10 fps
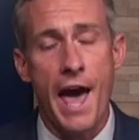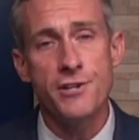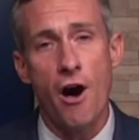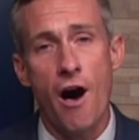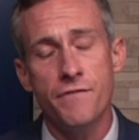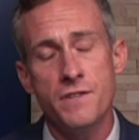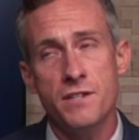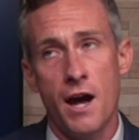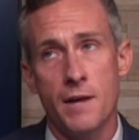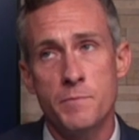and
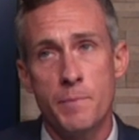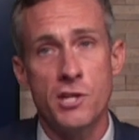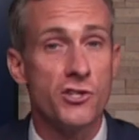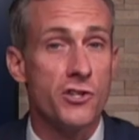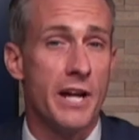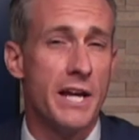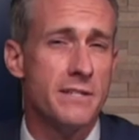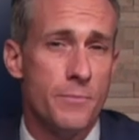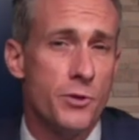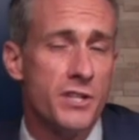oftentimes patients on
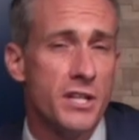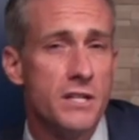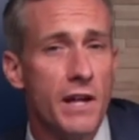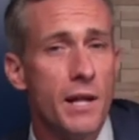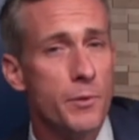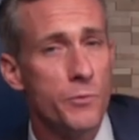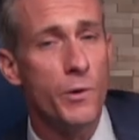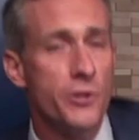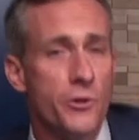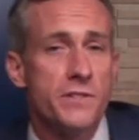ACE inhibitors can develop
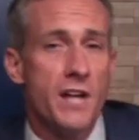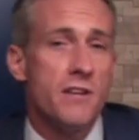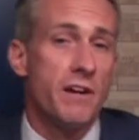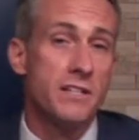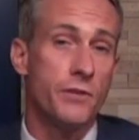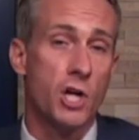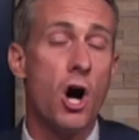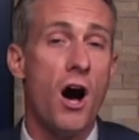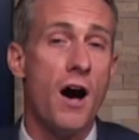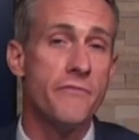well-known side effect of a
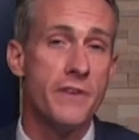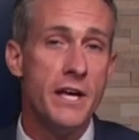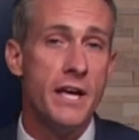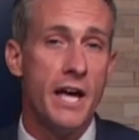cough.